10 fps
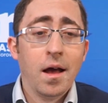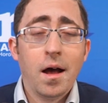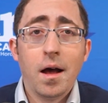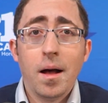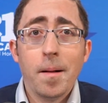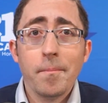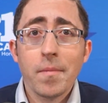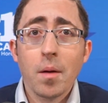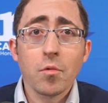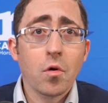
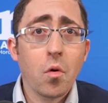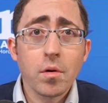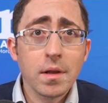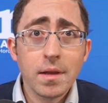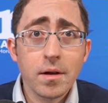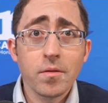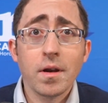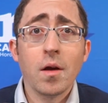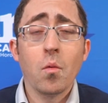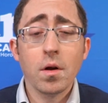I'm recording later
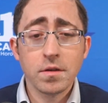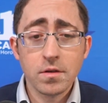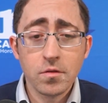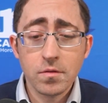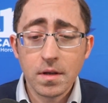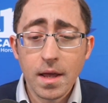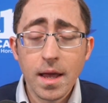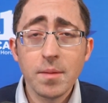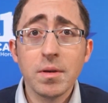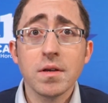than I wanted to
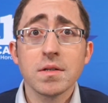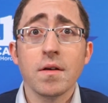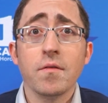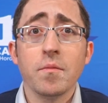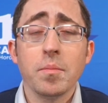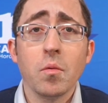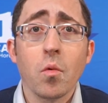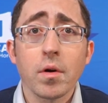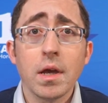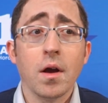today because I've been
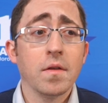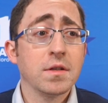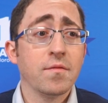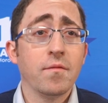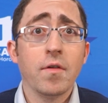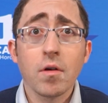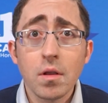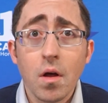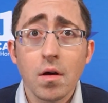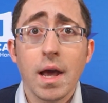working on this very
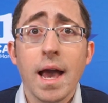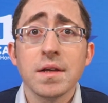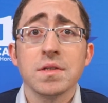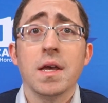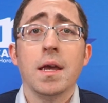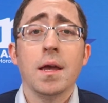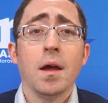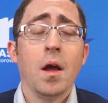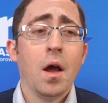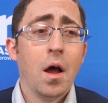long essay
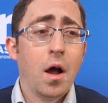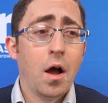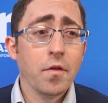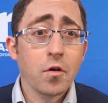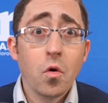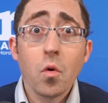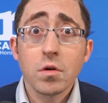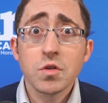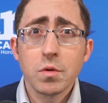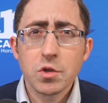on the
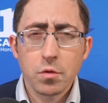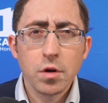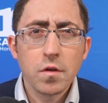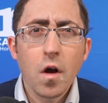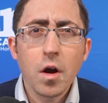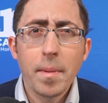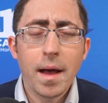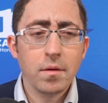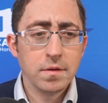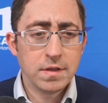courts, which we're going to talk
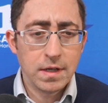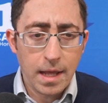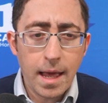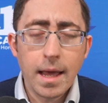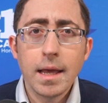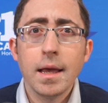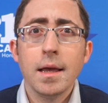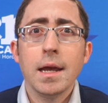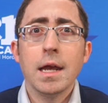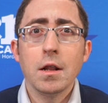about today
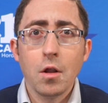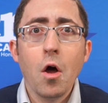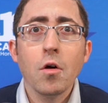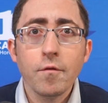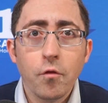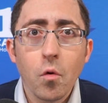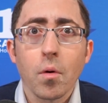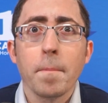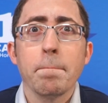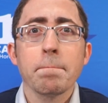in long
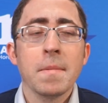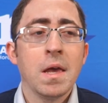form.